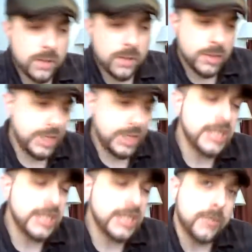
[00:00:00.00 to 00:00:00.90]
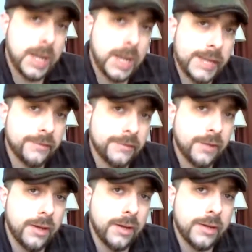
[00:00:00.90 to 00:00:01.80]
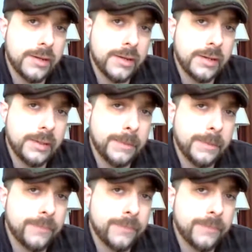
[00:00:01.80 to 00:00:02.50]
changing their minds on